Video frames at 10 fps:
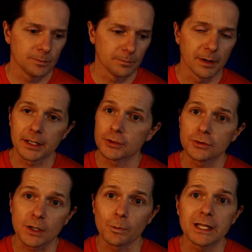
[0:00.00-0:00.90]
Monday,
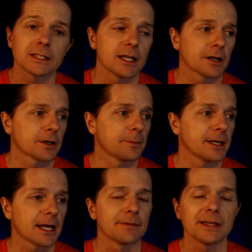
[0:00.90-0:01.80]
Tuesday, Wednesday are going to
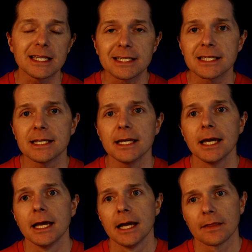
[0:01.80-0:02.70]
be kind of easy.
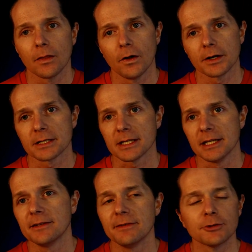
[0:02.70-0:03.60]
The longest
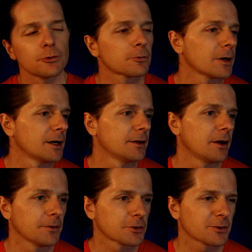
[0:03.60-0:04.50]
individual run
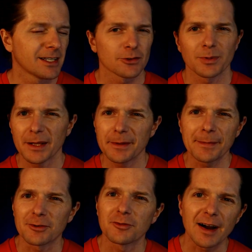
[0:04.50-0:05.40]
on those 3 days will probably be
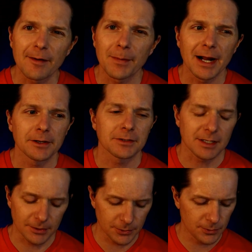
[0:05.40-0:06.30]
about 5 miles.
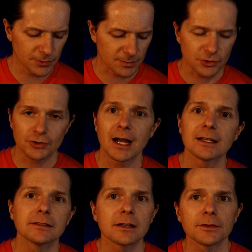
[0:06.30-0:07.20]
I'll do some
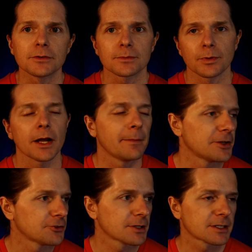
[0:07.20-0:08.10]
strides. I'll do some
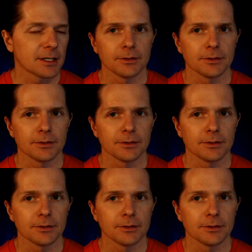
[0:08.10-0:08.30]
plyometrics.